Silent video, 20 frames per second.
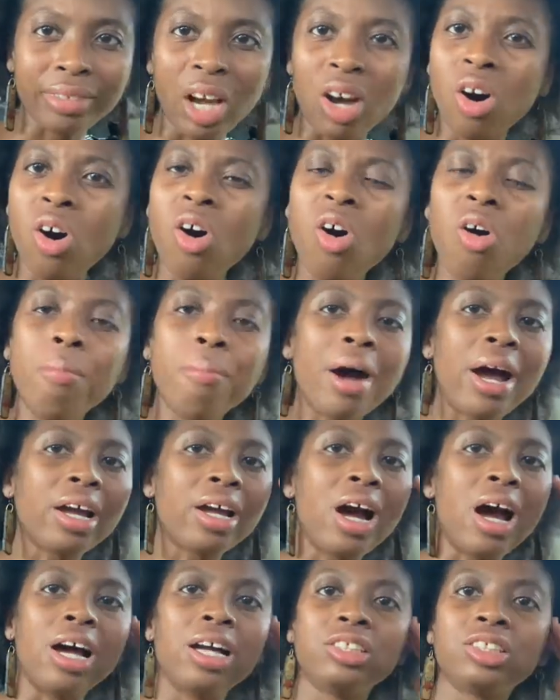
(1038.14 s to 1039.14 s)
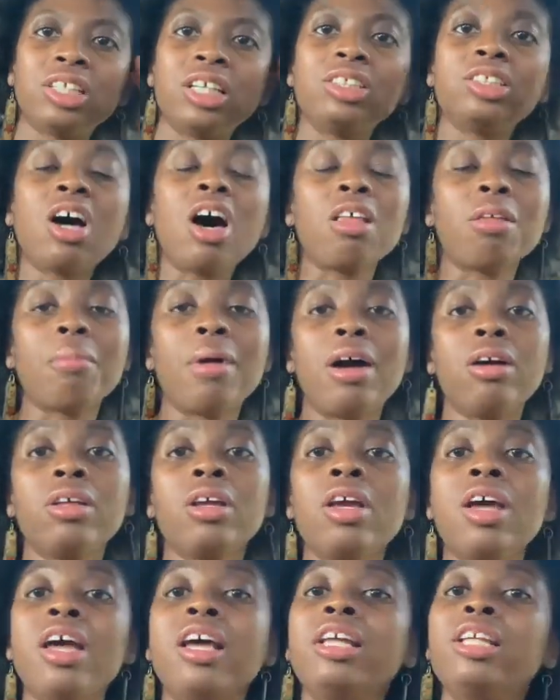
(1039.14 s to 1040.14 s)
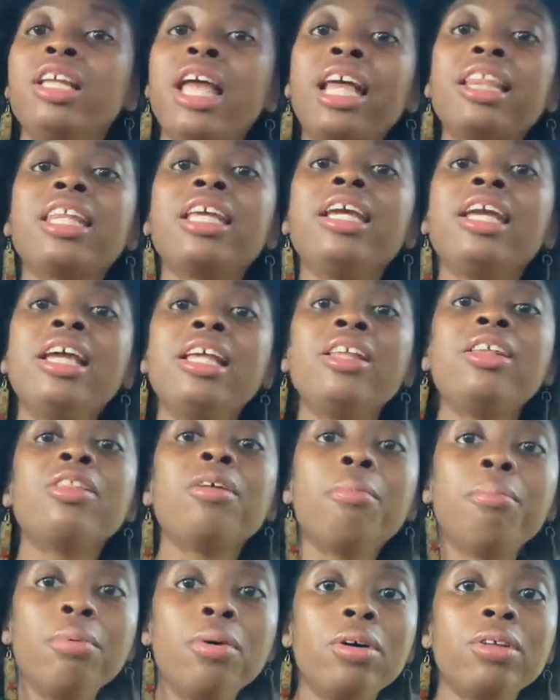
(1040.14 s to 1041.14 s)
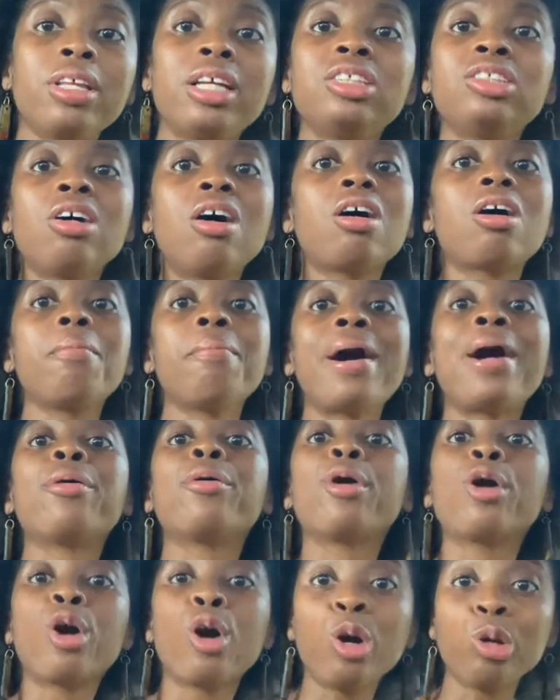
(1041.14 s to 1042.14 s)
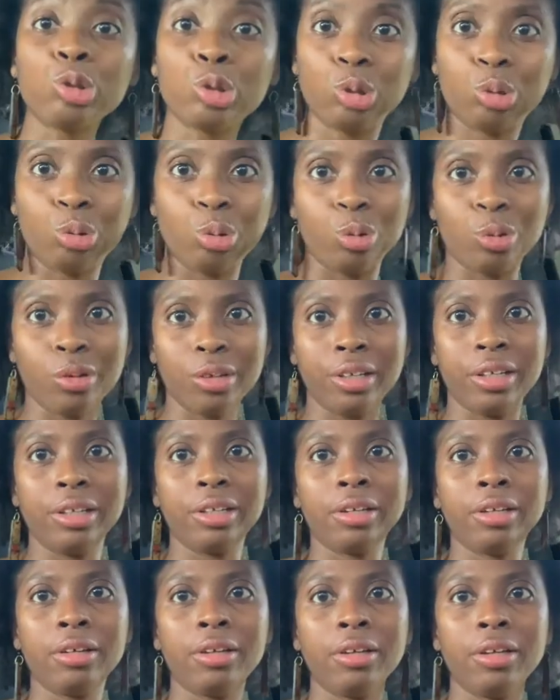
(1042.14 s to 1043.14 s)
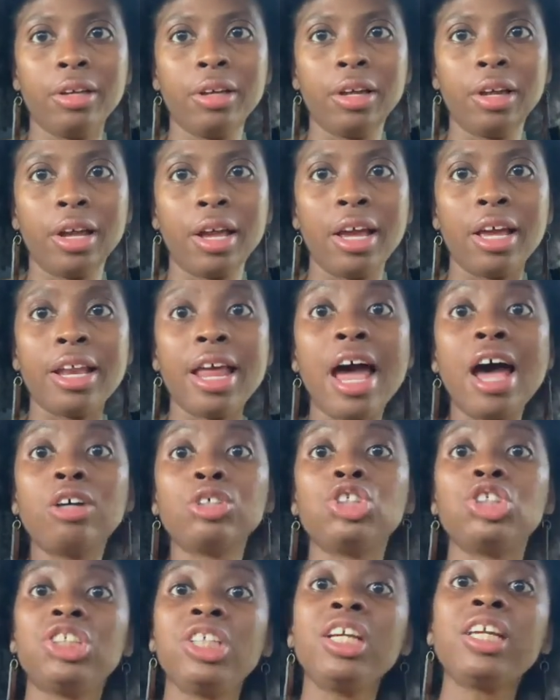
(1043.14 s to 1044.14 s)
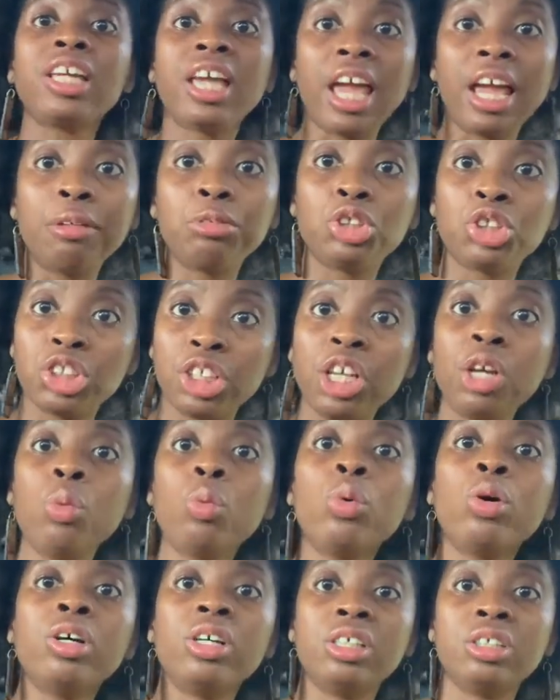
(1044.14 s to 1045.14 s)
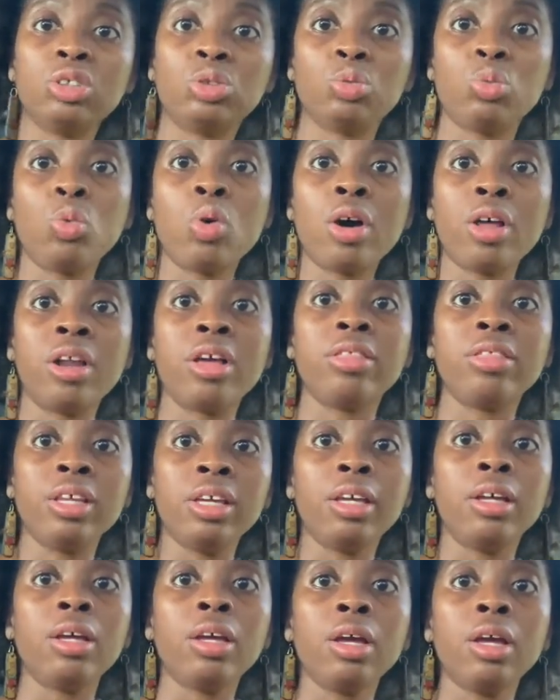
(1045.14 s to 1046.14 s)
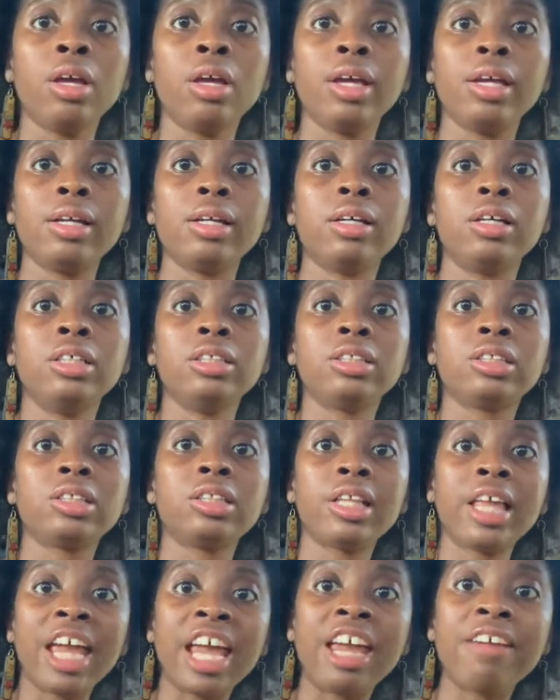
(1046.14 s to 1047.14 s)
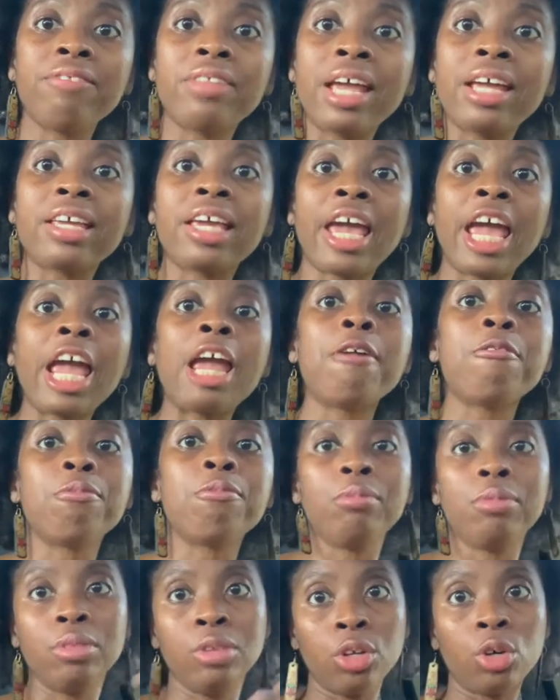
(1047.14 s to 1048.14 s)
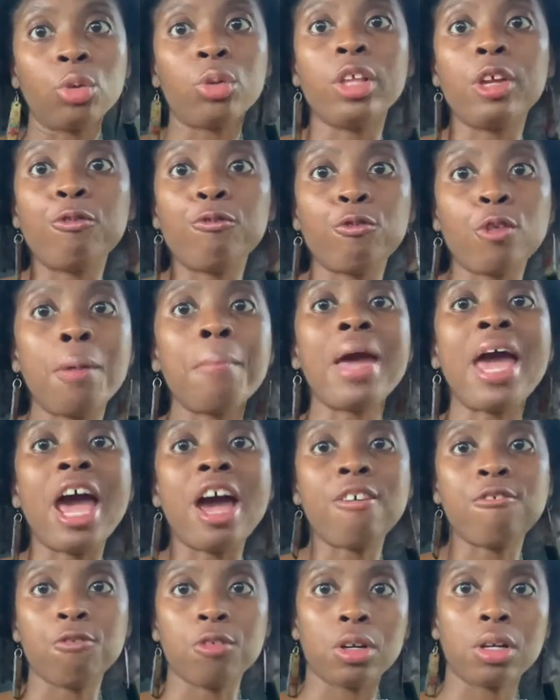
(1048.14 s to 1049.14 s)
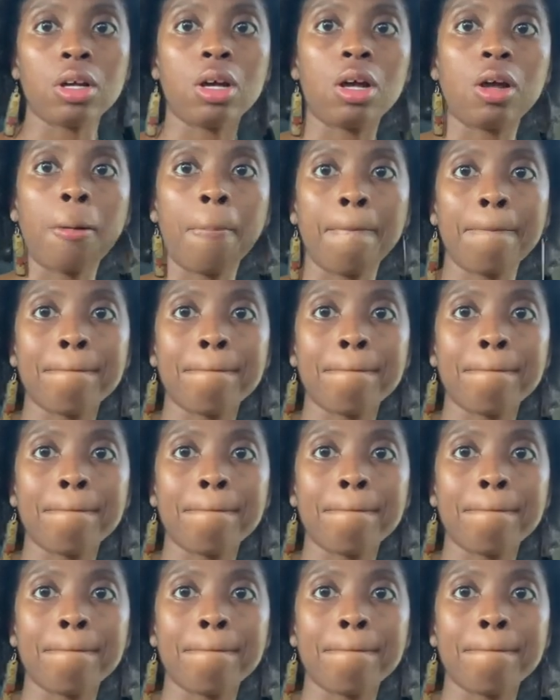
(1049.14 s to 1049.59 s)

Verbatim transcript: Oh my gosh. They talk about, at the end of the book, they talk about her story and how she came. She was one of the enslaved that came literally from Africa.